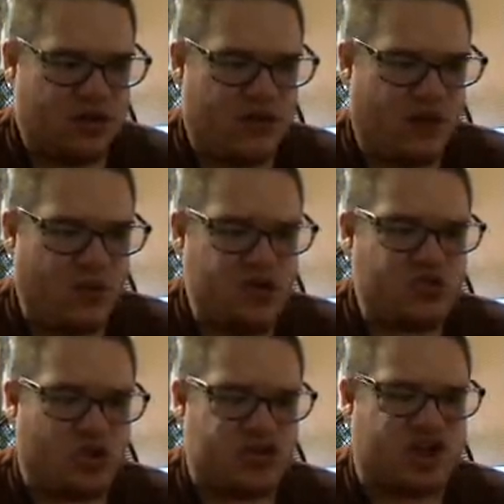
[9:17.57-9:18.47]
That one
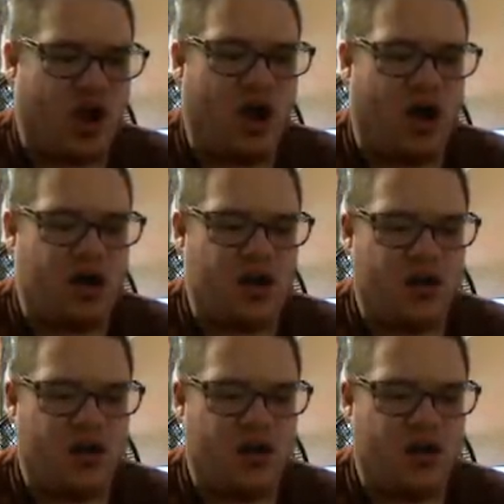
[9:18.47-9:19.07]
drawer's gone.